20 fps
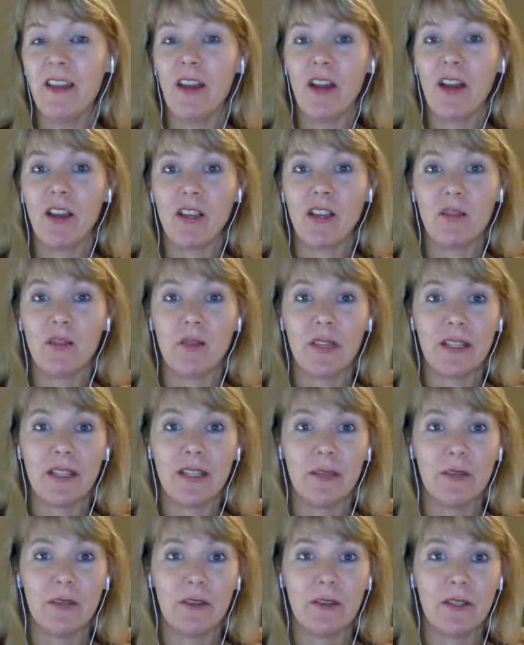Are you
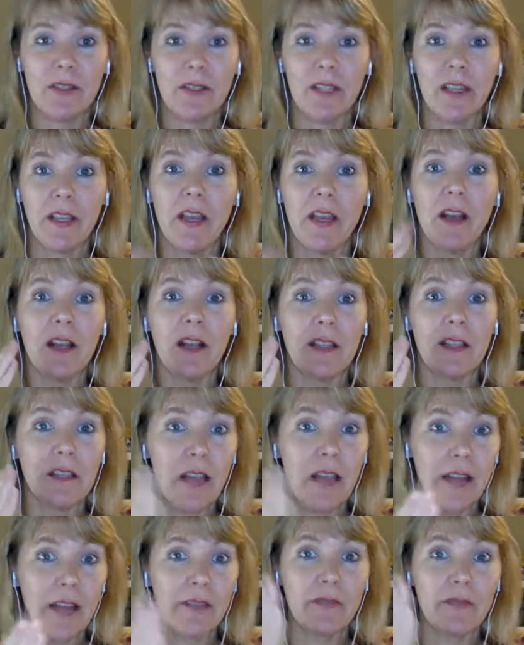experiencing a
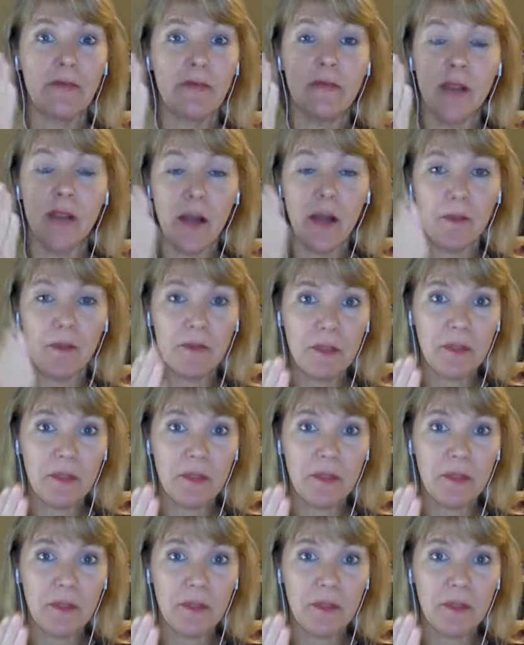lot of um,